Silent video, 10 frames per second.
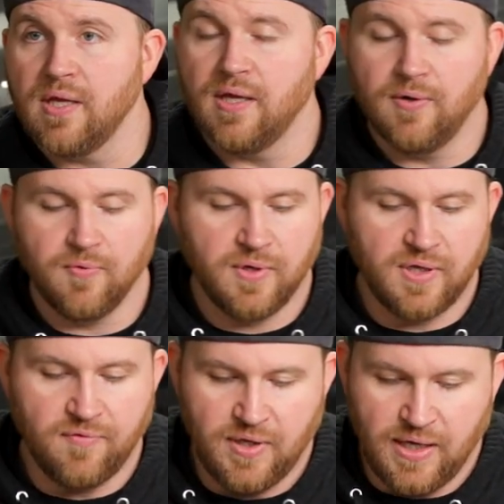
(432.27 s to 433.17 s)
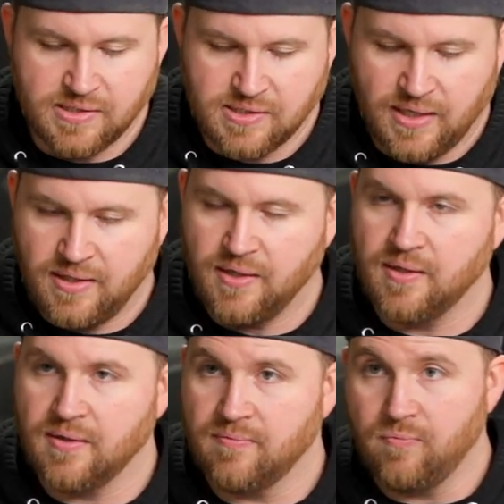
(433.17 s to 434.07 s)
and we're going to give you guys an
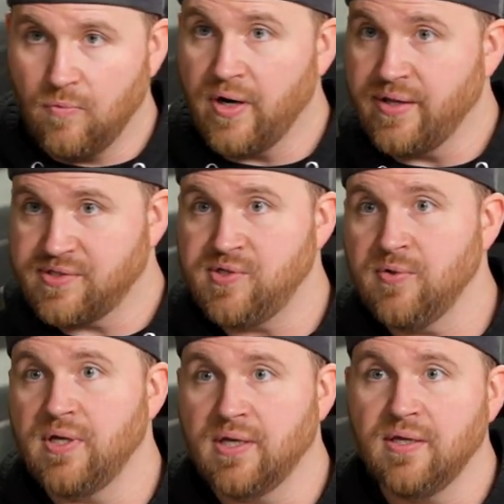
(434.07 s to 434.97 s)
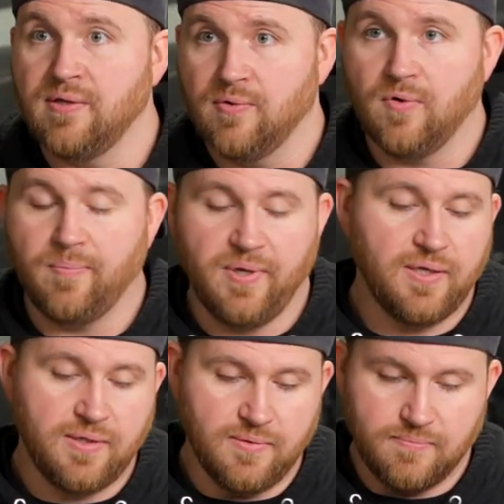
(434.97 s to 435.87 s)
idea of what it's doing in the oil
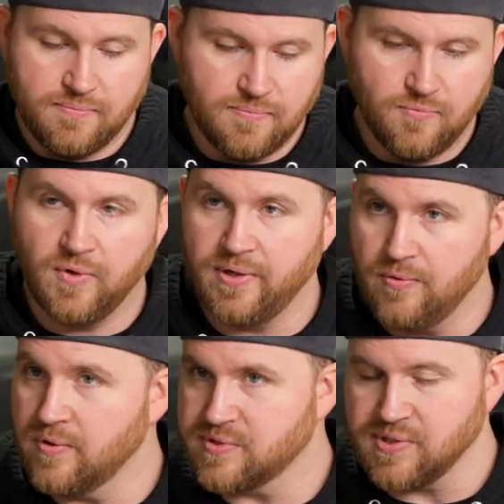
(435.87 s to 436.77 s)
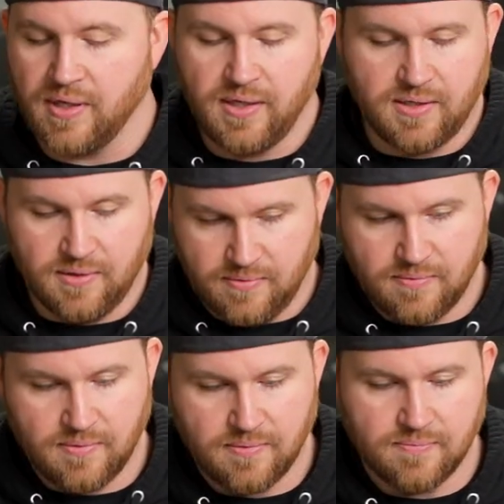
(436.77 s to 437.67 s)
pan and what it looks like,
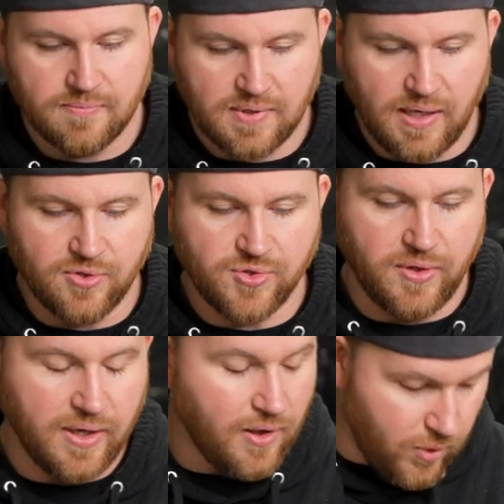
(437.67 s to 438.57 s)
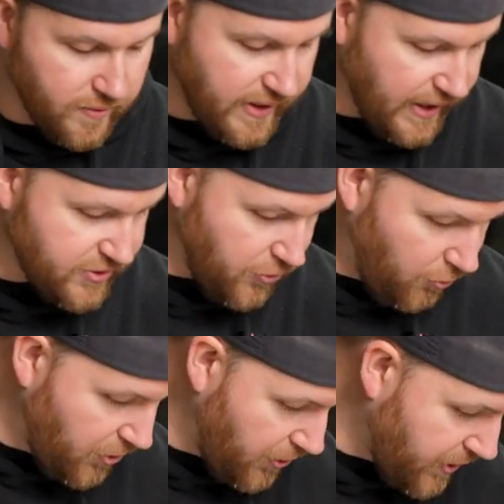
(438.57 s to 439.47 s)
and kind of show you how well they actually
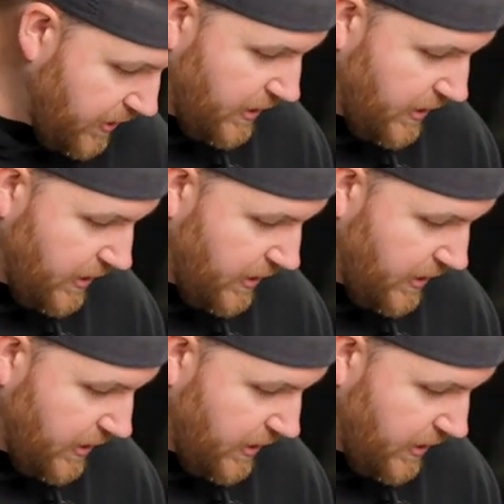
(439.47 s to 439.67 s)
work.